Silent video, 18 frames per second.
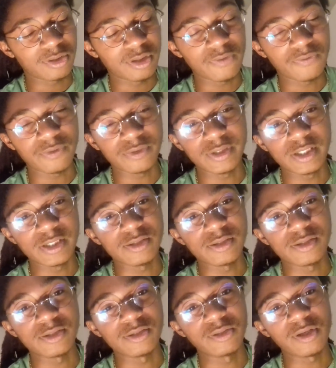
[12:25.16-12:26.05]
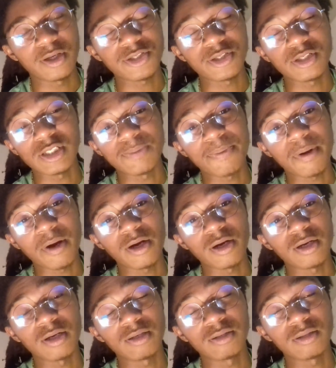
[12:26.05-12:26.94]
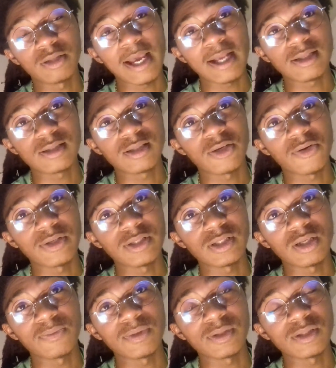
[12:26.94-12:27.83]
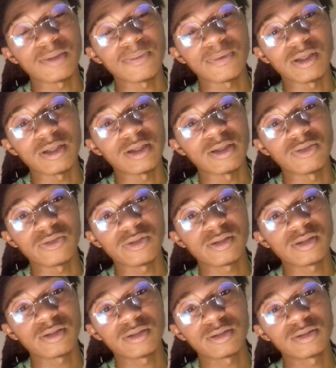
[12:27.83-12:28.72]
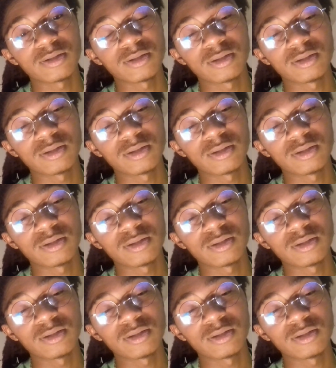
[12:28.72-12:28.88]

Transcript: need for season 2. Y'all should just pair that series up with something else,